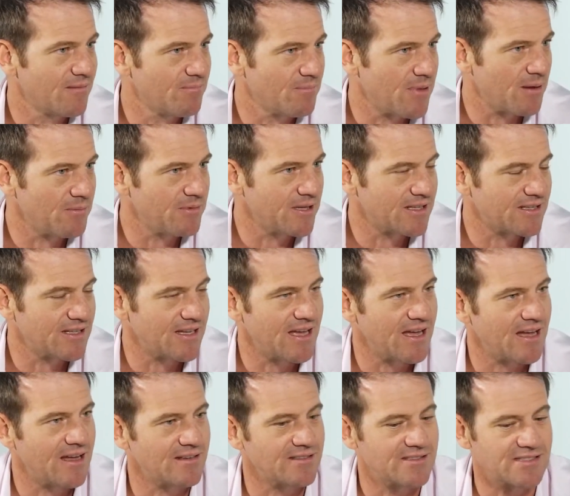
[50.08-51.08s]
public
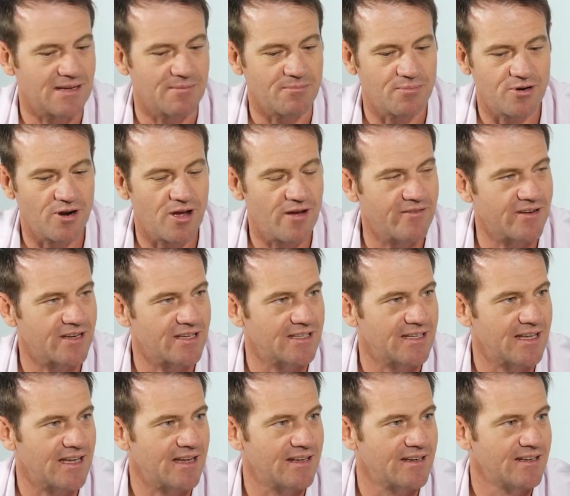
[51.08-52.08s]
cloud, some private
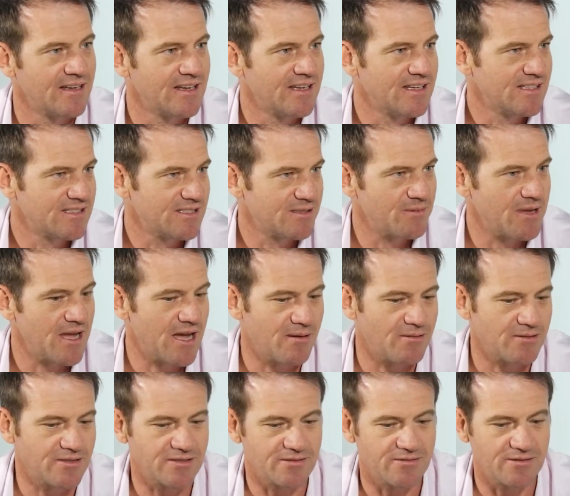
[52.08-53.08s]
cloud, to be
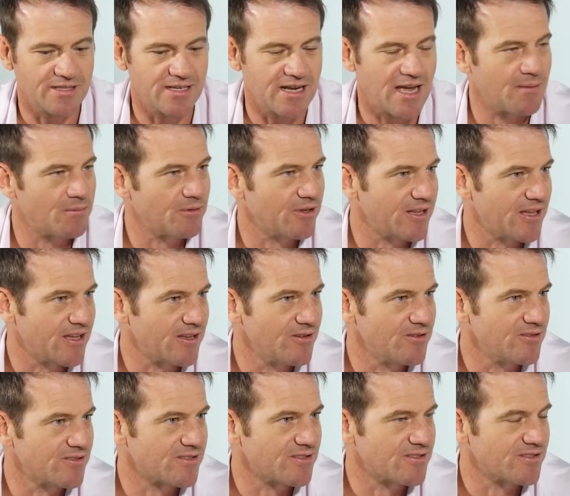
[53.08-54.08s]
able to enable their
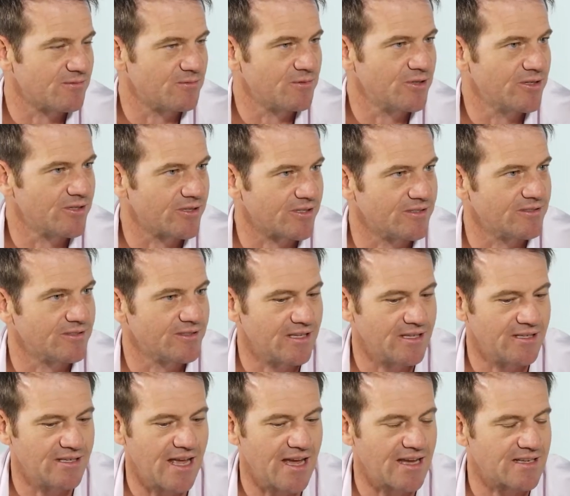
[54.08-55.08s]
users to work
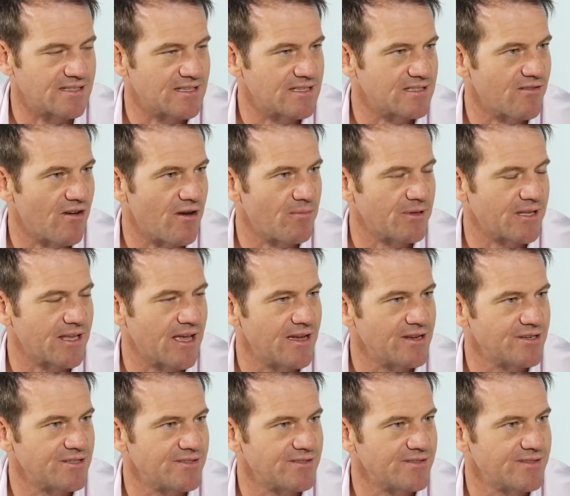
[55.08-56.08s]
and access their
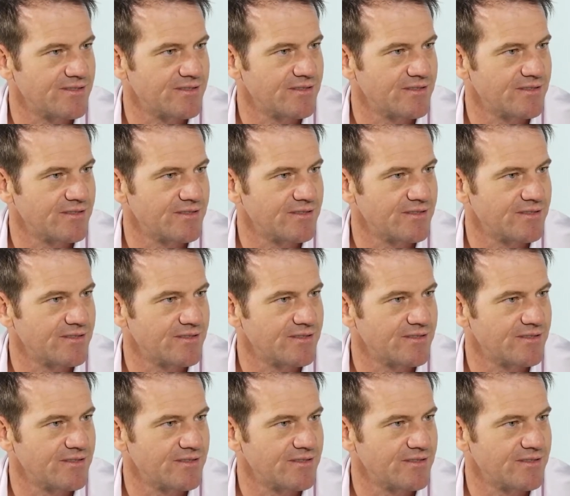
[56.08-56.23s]
applications.